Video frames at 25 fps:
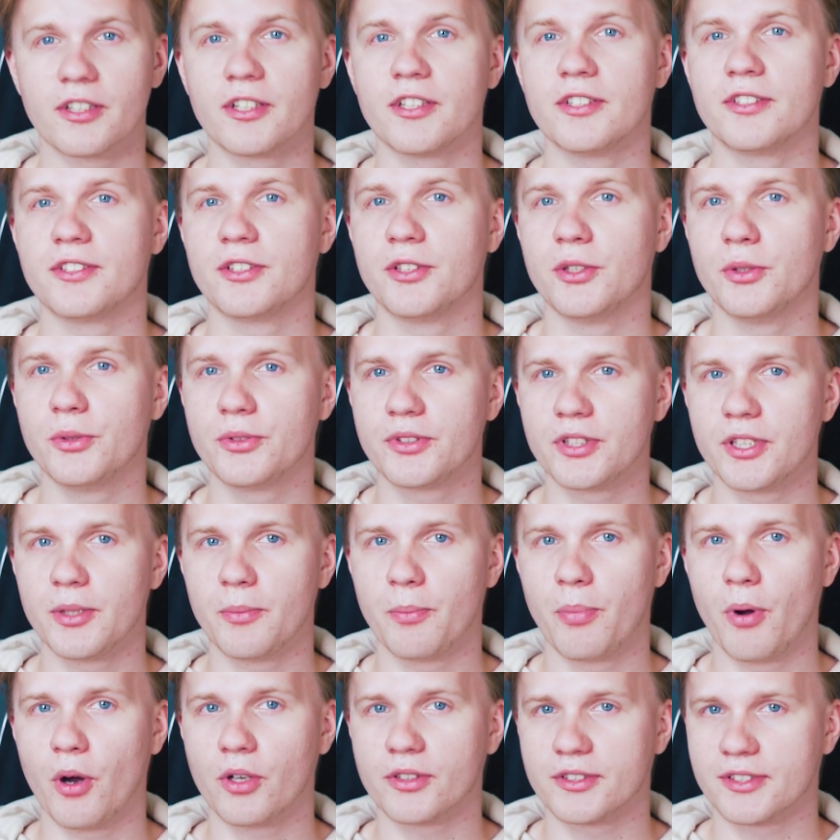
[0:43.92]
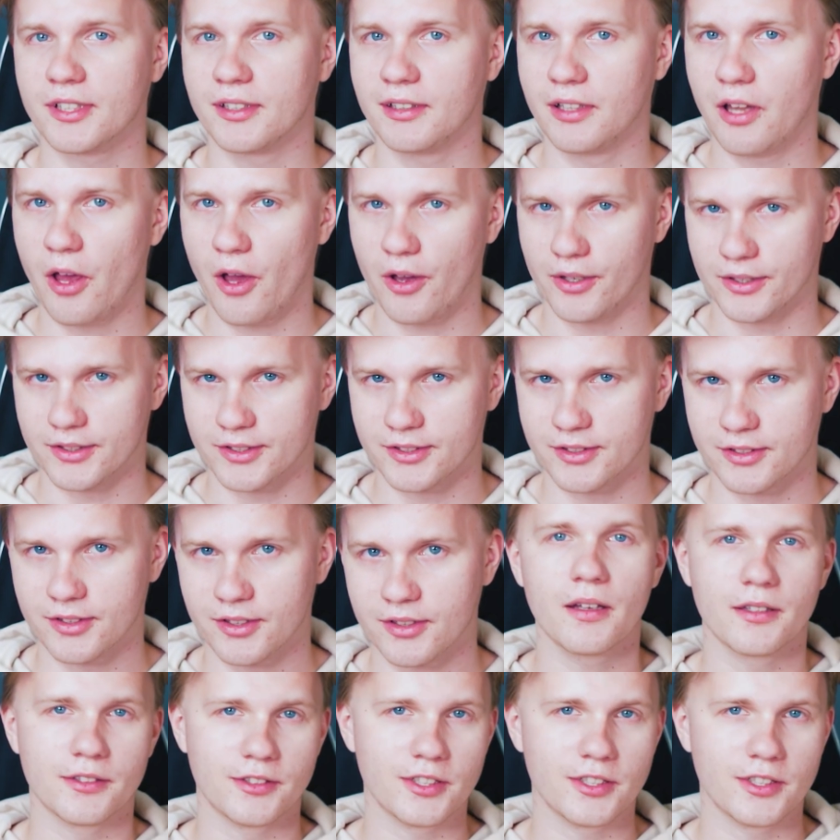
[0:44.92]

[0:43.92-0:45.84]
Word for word: is UT bot alerts.